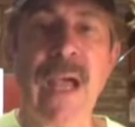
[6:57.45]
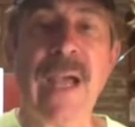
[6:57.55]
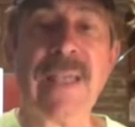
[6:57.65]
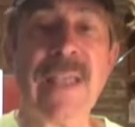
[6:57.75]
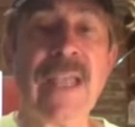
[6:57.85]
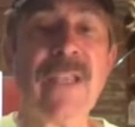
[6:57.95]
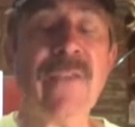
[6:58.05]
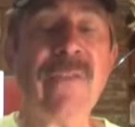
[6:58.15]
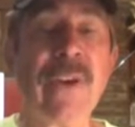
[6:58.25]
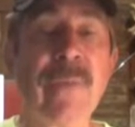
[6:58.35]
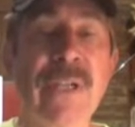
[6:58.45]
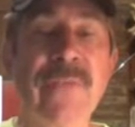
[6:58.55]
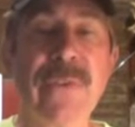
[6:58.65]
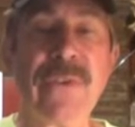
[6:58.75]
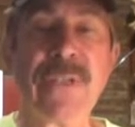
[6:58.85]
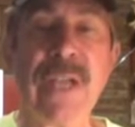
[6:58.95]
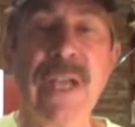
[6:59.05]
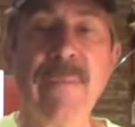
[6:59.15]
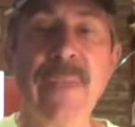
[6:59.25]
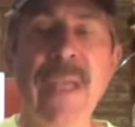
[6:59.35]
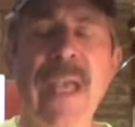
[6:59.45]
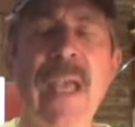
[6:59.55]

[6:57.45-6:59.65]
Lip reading: I thank you very much for your time,